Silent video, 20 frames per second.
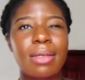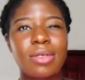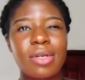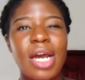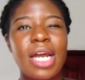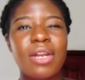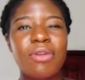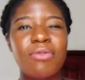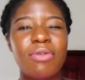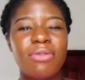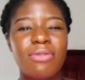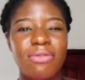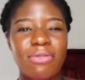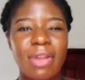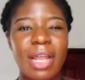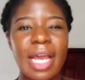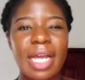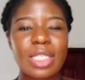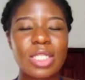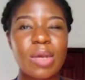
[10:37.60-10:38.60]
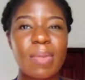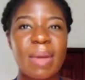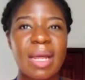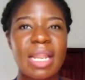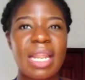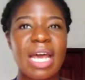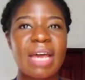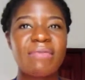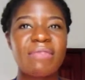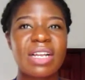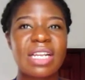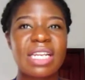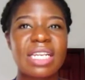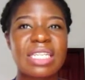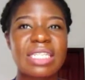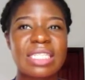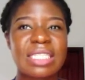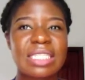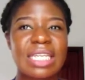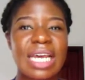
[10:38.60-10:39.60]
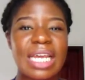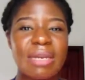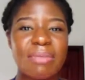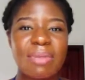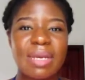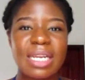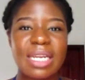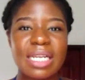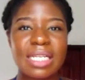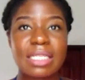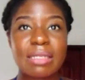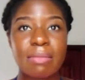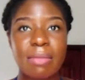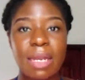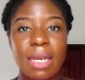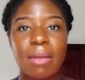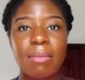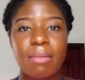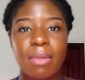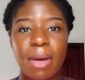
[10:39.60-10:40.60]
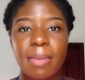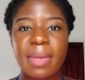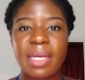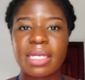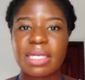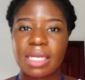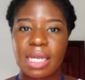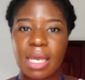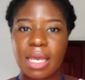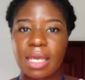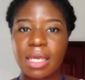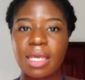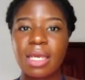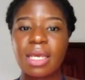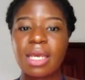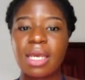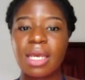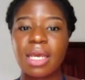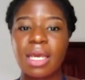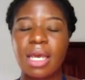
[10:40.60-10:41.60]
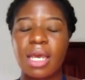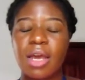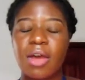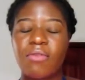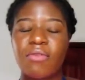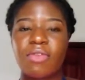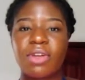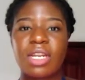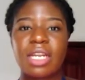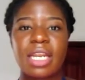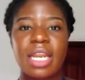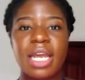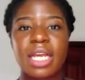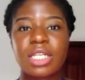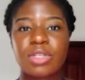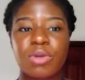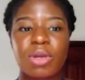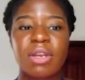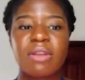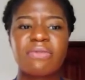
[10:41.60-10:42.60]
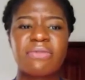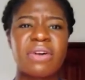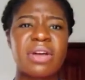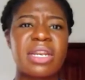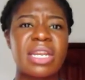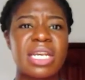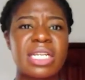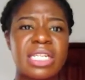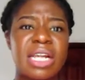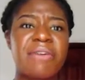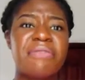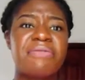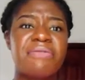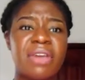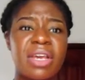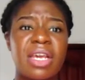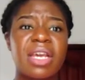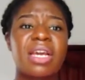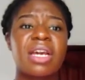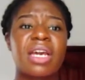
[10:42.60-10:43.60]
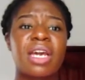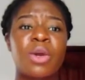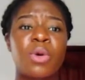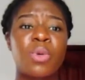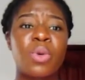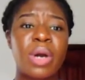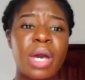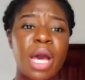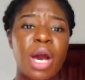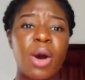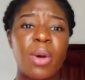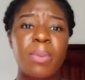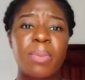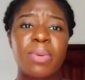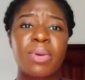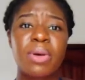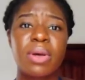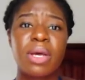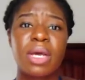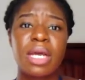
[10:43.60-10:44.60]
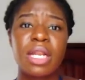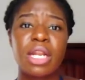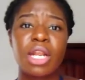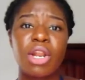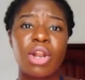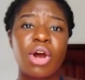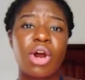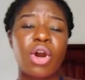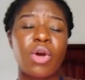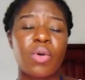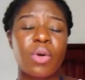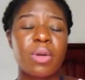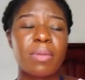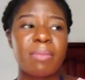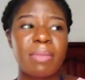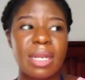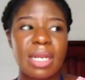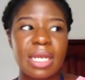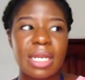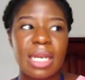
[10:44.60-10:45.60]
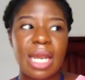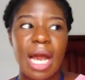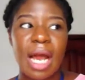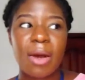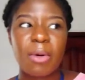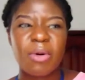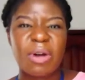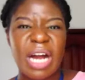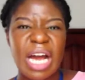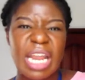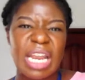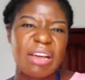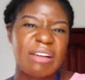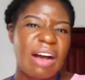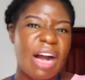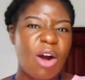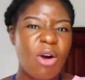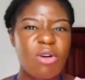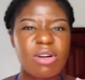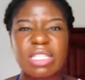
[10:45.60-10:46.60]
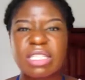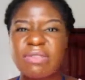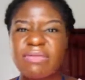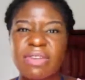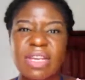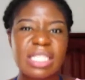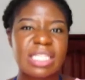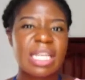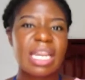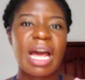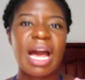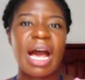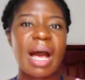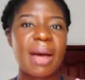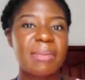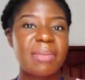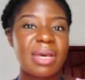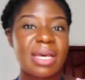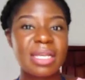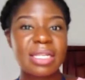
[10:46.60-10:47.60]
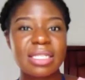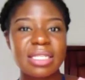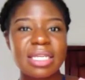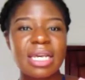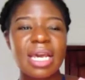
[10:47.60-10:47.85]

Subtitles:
try to reflect on my life at least 10 minutes minimum a day for the next 24 days, I think it will help in the long run, meaning I will kind of have cultivated a habit.